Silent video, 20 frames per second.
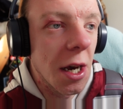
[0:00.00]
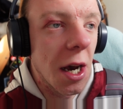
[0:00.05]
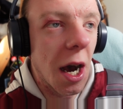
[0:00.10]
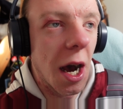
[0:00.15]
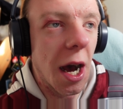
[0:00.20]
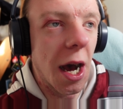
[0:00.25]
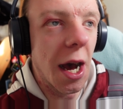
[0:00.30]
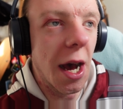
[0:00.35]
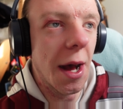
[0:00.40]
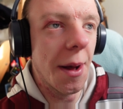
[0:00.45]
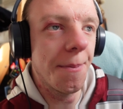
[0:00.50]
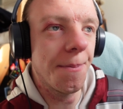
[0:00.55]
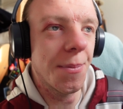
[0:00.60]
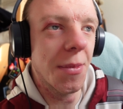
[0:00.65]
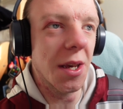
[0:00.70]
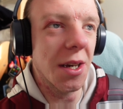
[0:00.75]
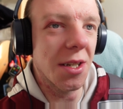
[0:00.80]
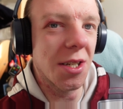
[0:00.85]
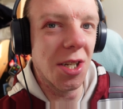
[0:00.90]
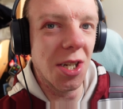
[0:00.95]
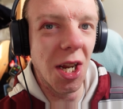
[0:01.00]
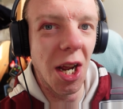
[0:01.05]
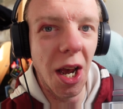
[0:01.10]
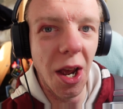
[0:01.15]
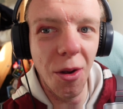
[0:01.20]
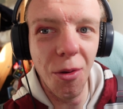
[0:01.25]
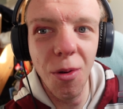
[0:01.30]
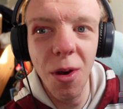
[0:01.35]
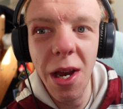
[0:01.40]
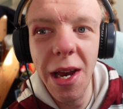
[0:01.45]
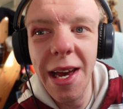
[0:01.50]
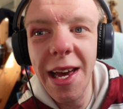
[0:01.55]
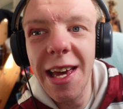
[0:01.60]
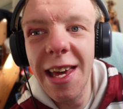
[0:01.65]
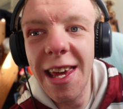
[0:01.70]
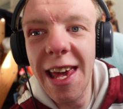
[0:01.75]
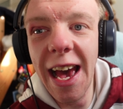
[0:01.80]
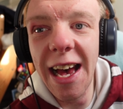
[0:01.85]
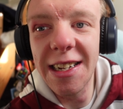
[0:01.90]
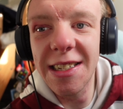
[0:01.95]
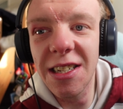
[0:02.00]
Um, so, yeah,